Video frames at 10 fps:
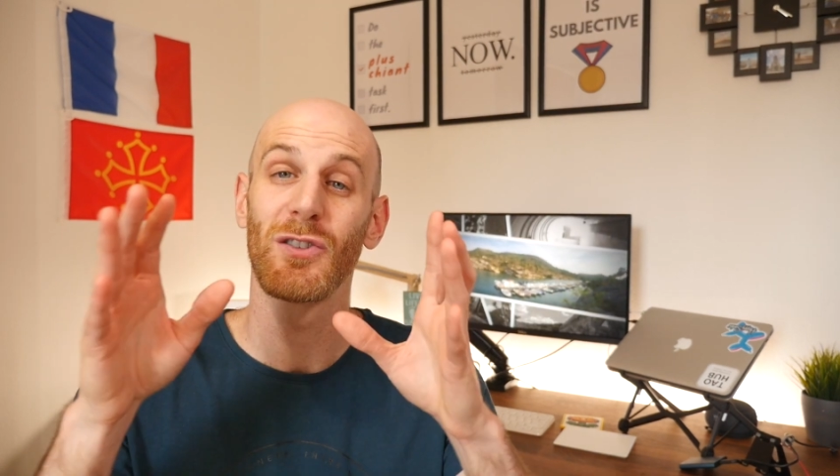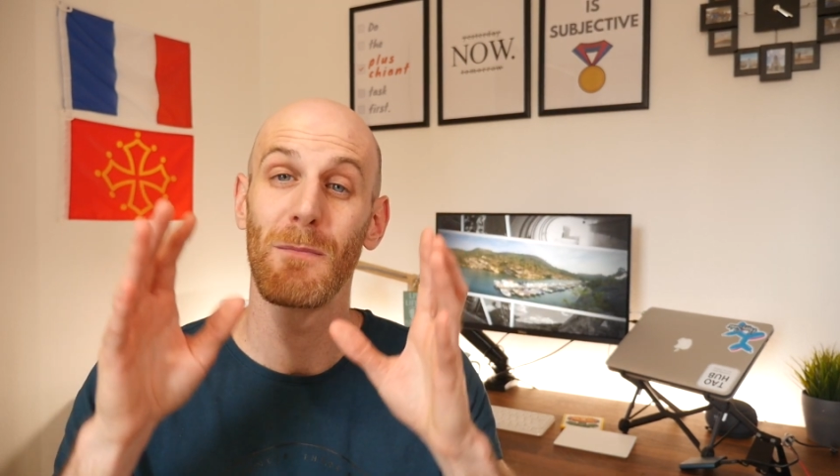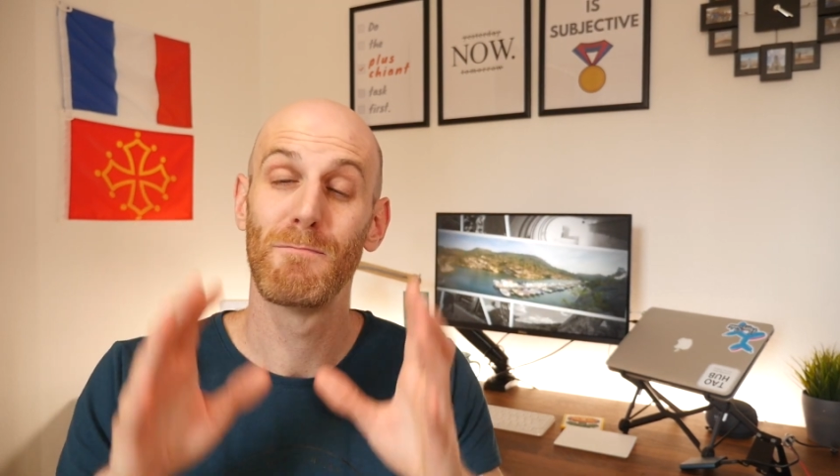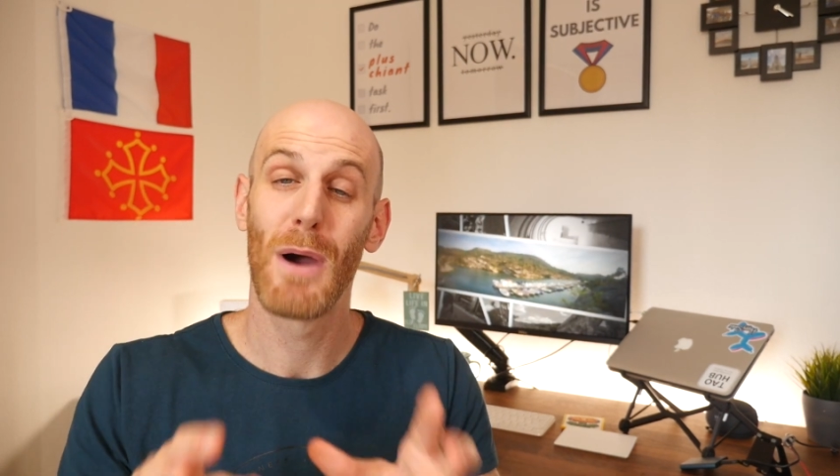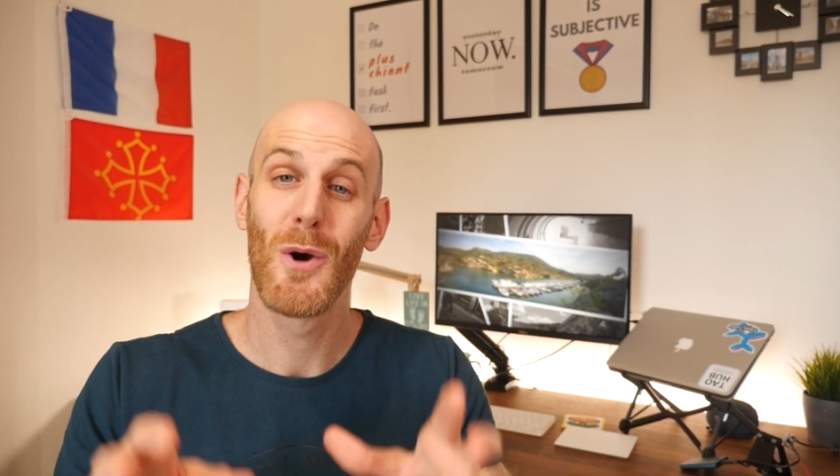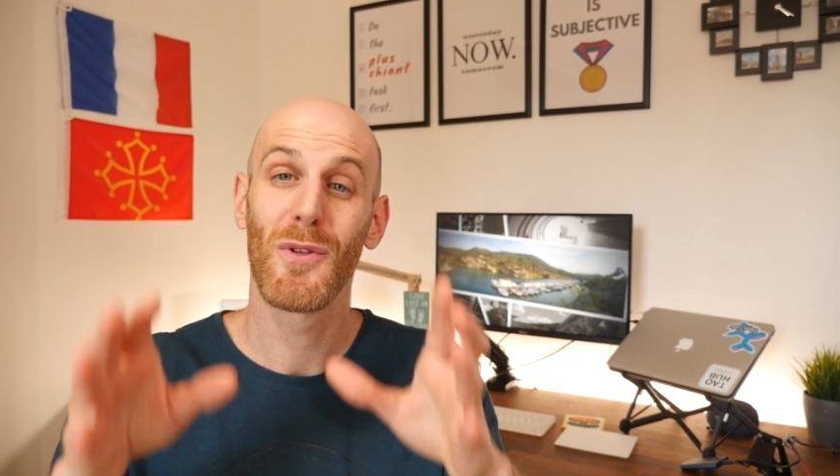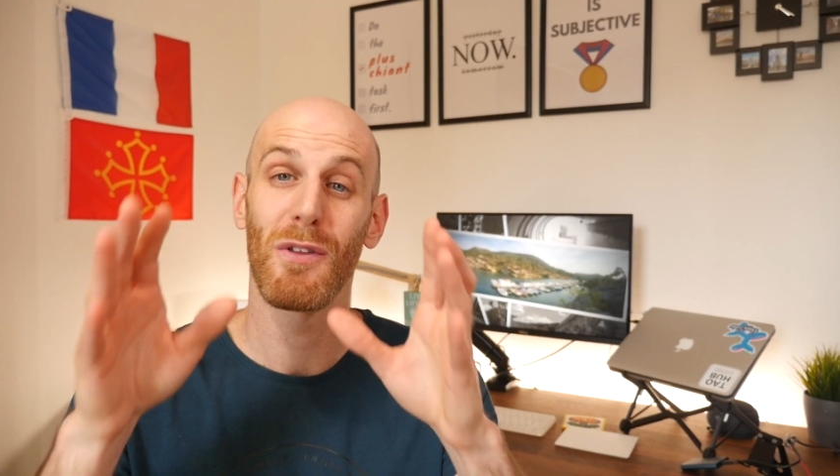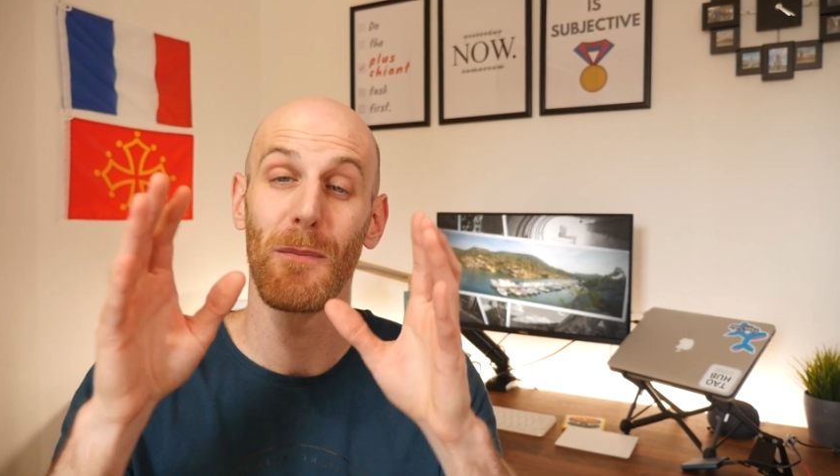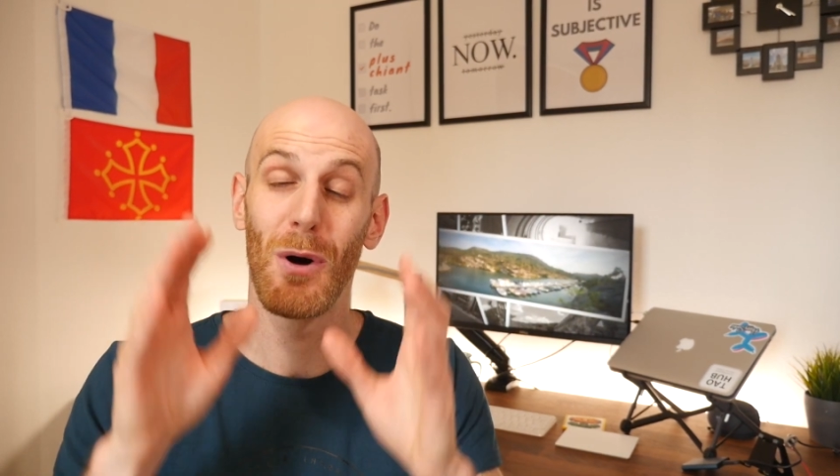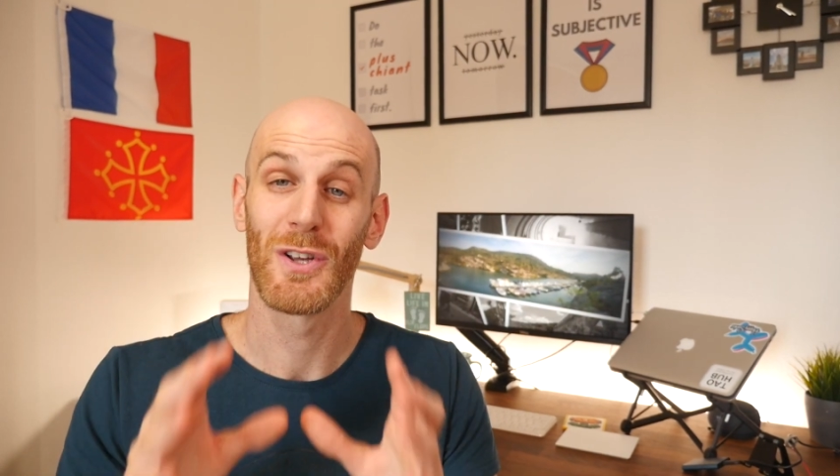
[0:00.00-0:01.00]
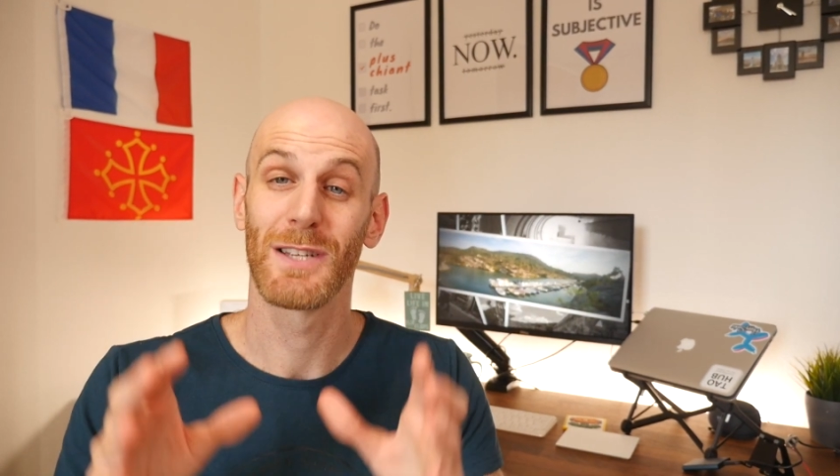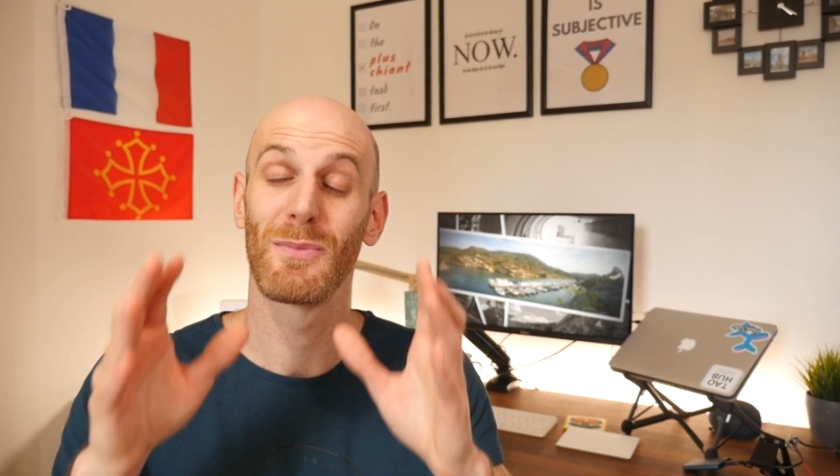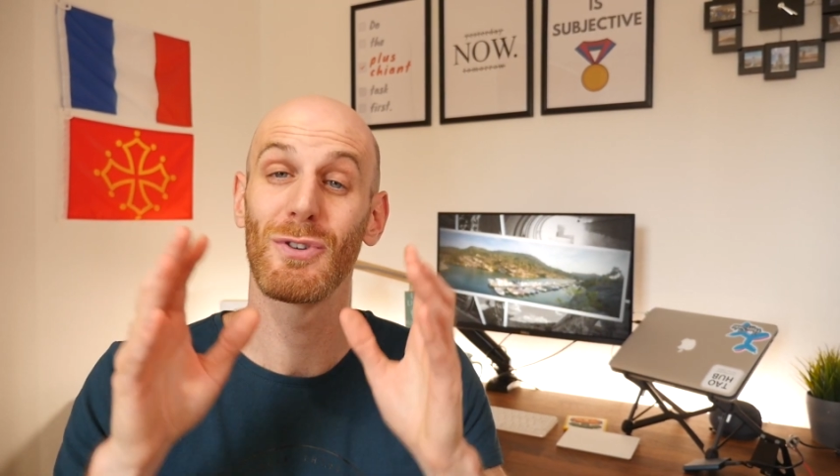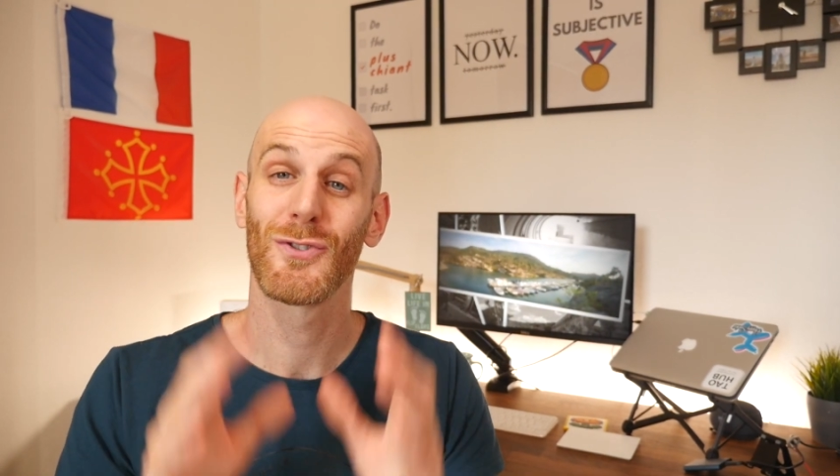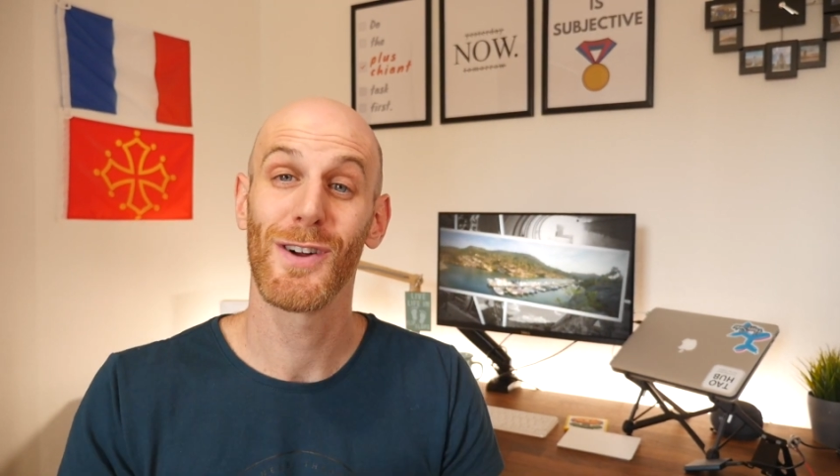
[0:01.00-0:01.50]
both
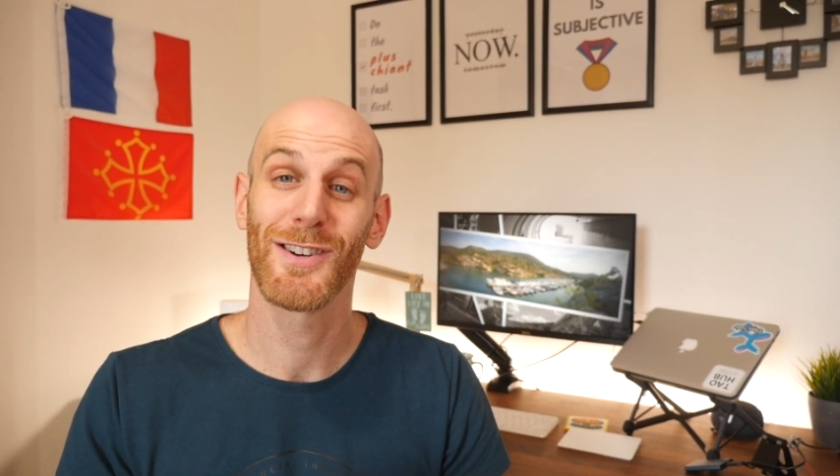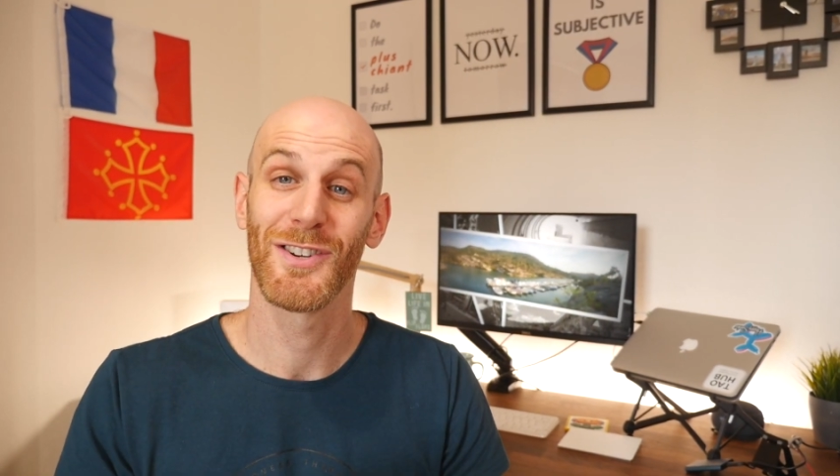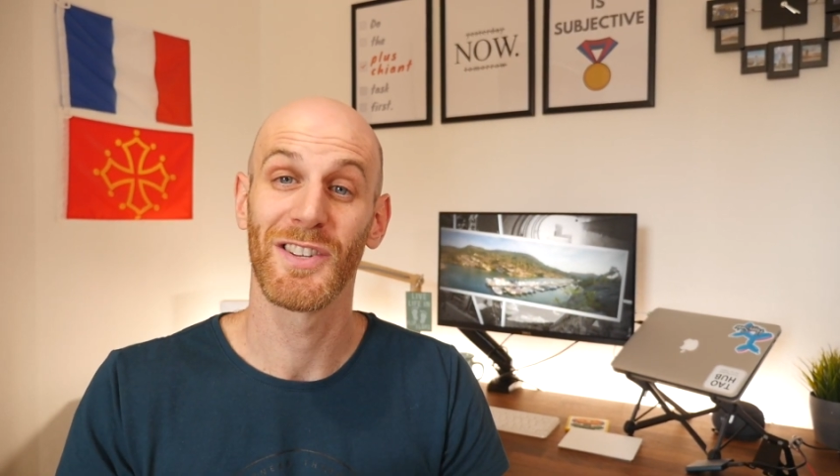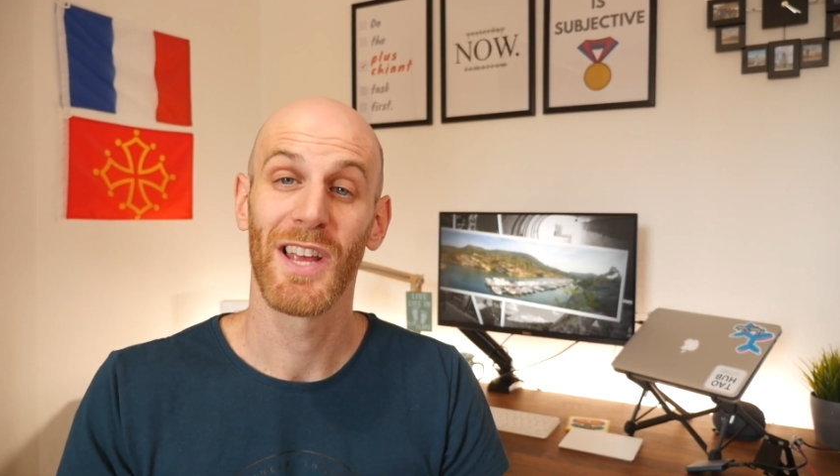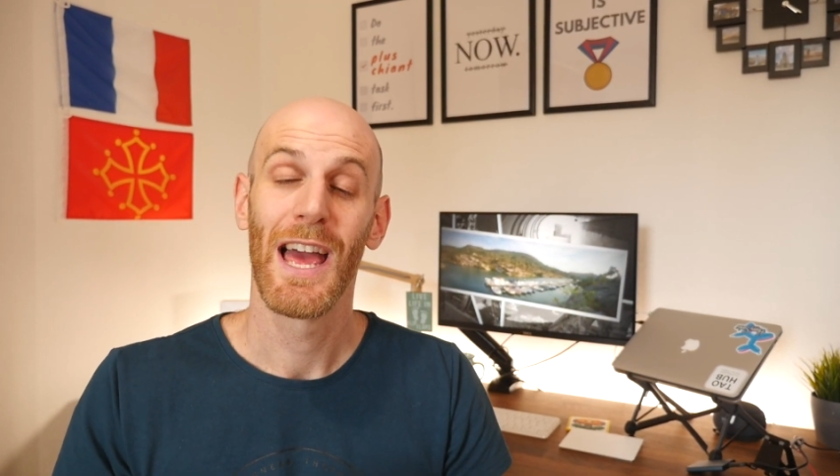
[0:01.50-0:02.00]
possible structures.